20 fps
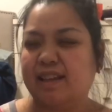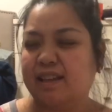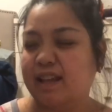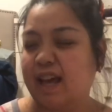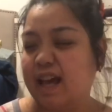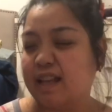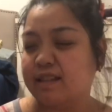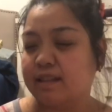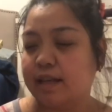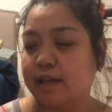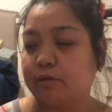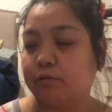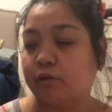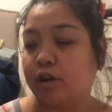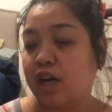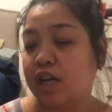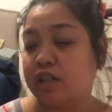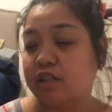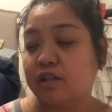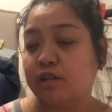it has like
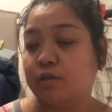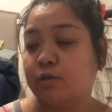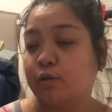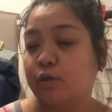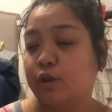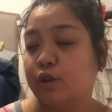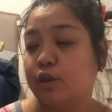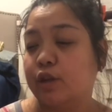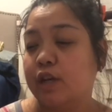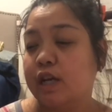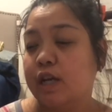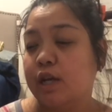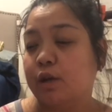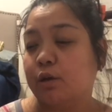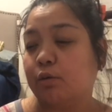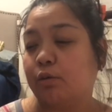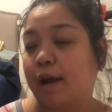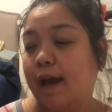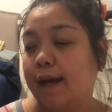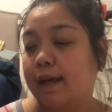rashes or
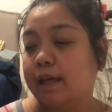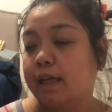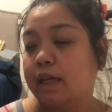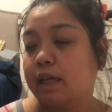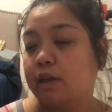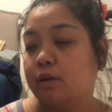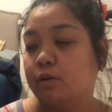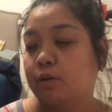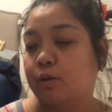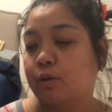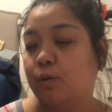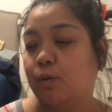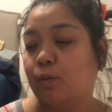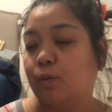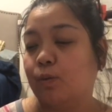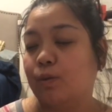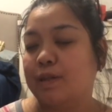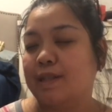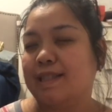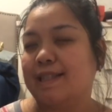cracking
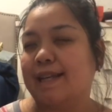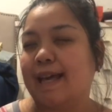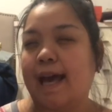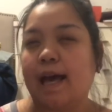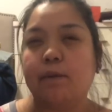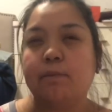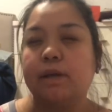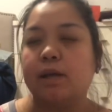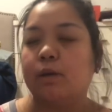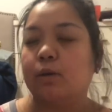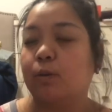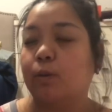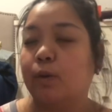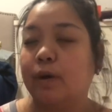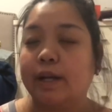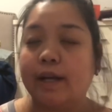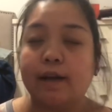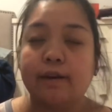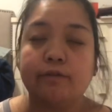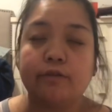or scabbing or
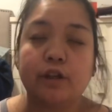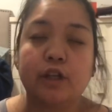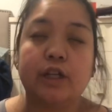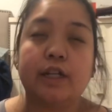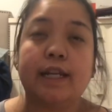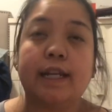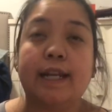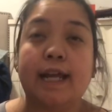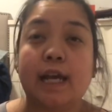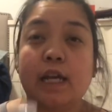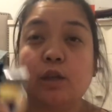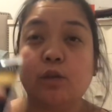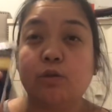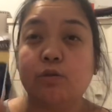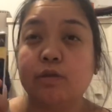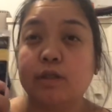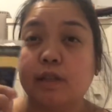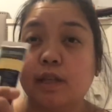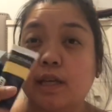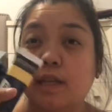whatever, then I
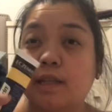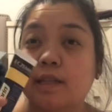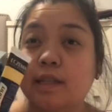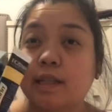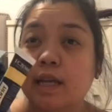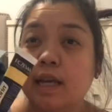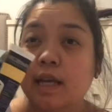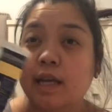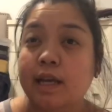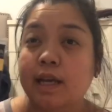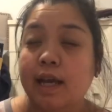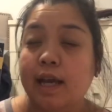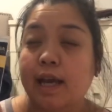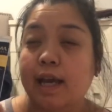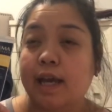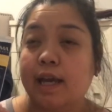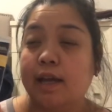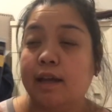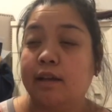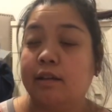use this
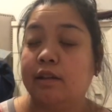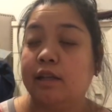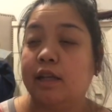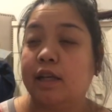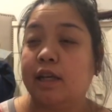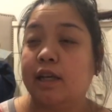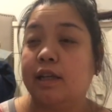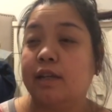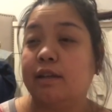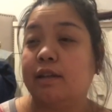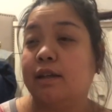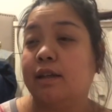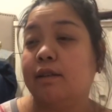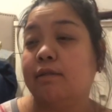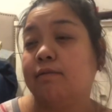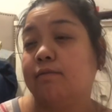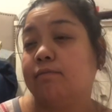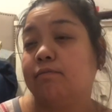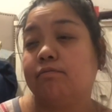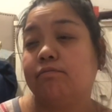and it,
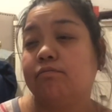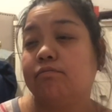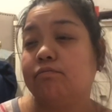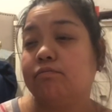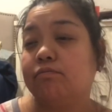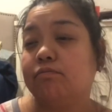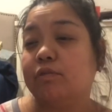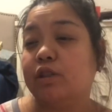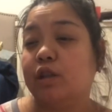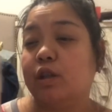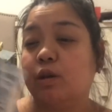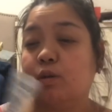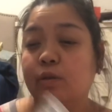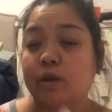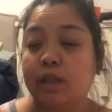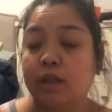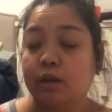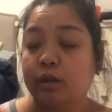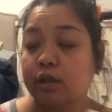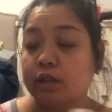it you know
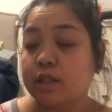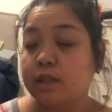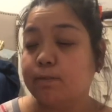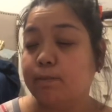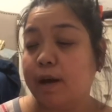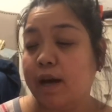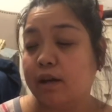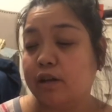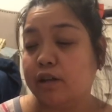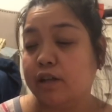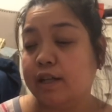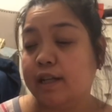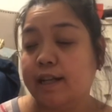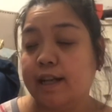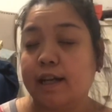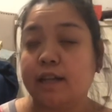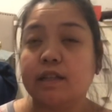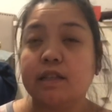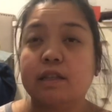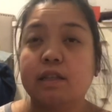it looks better the
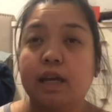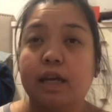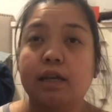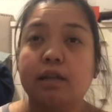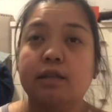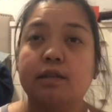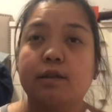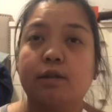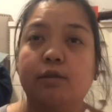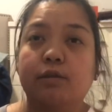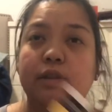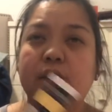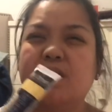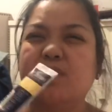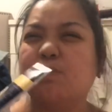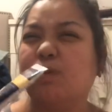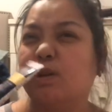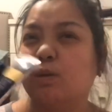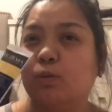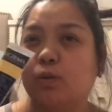next day so
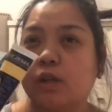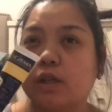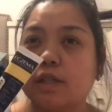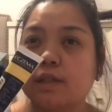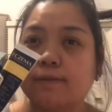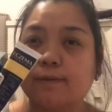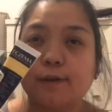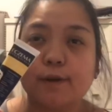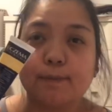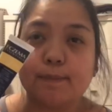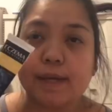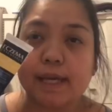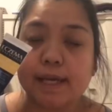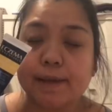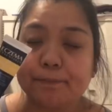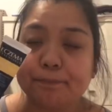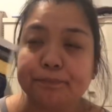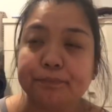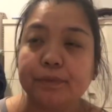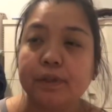this one works for
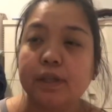me